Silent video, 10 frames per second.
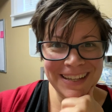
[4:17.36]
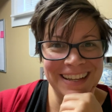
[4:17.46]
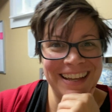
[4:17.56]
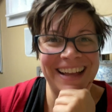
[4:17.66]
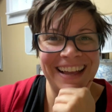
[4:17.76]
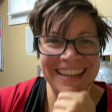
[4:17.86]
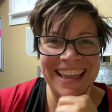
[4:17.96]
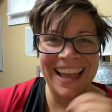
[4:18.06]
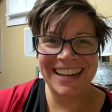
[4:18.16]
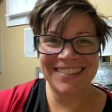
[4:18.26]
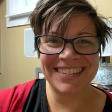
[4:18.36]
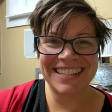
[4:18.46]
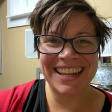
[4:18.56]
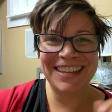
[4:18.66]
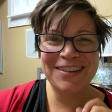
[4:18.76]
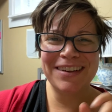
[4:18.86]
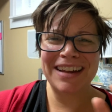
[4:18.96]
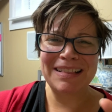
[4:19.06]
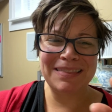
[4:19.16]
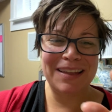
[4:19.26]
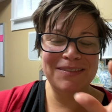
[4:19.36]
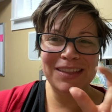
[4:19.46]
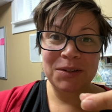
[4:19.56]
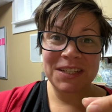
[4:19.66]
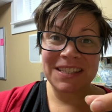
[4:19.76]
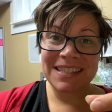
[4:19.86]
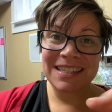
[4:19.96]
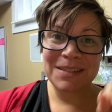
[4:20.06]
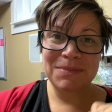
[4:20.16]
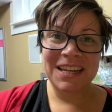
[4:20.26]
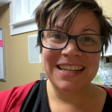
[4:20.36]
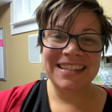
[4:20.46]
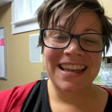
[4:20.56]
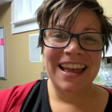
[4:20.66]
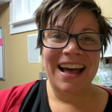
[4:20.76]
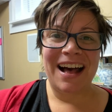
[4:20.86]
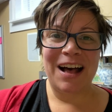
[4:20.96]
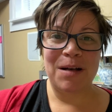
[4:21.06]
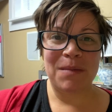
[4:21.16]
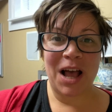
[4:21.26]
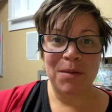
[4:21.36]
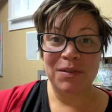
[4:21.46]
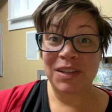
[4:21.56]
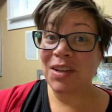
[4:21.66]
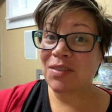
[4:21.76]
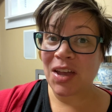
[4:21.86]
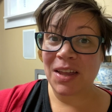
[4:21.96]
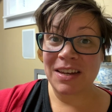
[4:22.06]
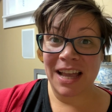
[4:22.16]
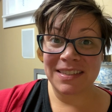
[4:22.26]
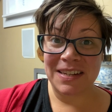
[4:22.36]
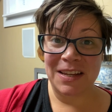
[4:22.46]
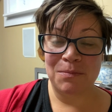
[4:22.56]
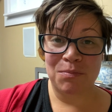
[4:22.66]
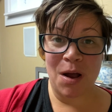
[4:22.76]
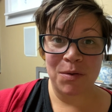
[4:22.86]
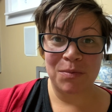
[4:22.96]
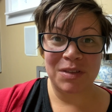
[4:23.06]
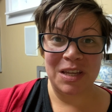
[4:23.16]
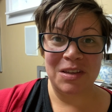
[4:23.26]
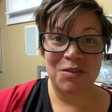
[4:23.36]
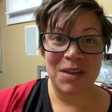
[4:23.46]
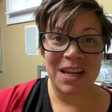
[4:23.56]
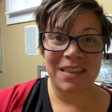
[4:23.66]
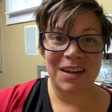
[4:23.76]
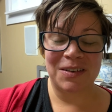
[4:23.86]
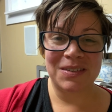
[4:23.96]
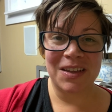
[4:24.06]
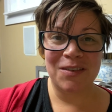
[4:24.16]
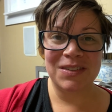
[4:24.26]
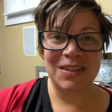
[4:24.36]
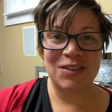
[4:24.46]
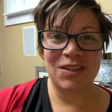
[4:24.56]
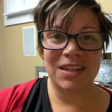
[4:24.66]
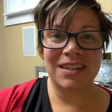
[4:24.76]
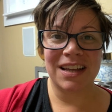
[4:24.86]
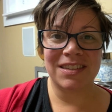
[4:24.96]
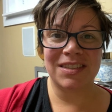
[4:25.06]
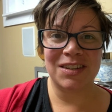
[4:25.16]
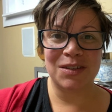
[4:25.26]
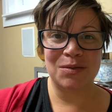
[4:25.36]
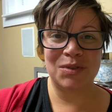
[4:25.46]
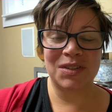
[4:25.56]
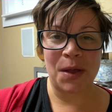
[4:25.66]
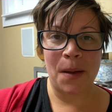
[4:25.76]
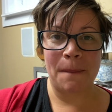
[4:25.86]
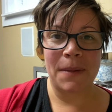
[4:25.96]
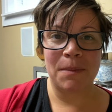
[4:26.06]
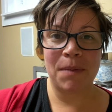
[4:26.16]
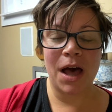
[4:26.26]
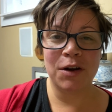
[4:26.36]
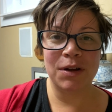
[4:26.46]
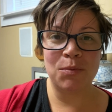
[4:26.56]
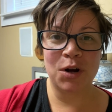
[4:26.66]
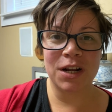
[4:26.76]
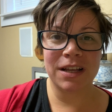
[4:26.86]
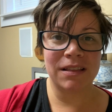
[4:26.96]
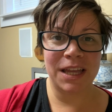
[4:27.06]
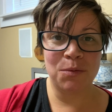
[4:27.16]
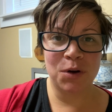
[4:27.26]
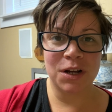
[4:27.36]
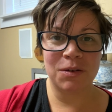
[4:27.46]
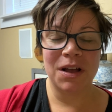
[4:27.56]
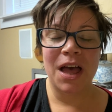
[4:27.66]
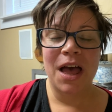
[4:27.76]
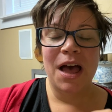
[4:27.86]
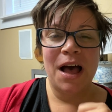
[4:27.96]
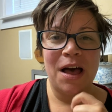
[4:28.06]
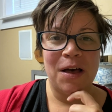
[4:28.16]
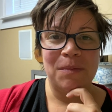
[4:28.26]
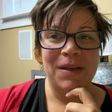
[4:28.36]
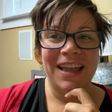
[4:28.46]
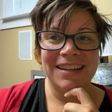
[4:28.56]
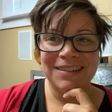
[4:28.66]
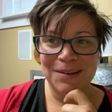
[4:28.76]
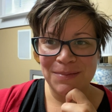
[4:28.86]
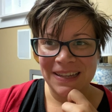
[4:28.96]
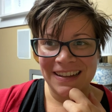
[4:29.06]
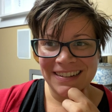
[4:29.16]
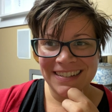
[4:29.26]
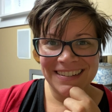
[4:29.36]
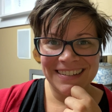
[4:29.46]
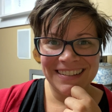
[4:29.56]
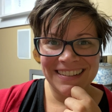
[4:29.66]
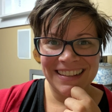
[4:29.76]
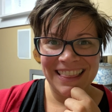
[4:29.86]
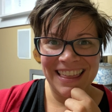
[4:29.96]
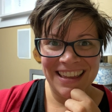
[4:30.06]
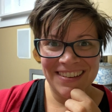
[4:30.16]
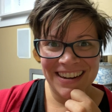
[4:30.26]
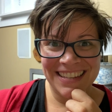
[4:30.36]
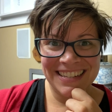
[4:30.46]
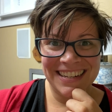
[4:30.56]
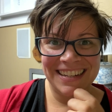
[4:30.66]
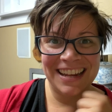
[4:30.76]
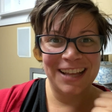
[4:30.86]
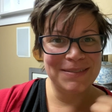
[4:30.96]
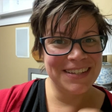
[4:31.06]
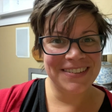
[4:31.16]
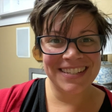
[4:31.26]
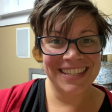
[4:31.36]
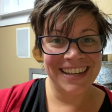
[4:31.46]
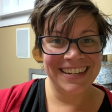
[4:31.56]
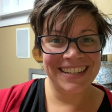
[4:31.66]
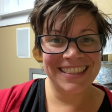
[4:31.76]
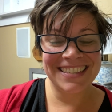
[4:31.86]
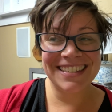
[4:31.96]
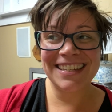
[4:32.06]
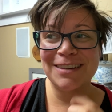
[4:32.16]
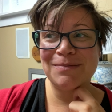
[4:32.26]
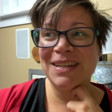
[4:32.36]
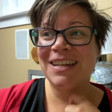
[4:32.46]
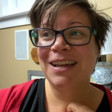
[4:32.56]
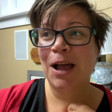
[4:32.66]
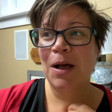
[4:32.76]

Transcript: I can't even tell you. And I love the little incense plate. Um, I believe that Nazanin probably created that herself since she does do some pottery work, clay work, um, and oh my gosh, thank you, Nazanin. I'm so excited. This is going to be,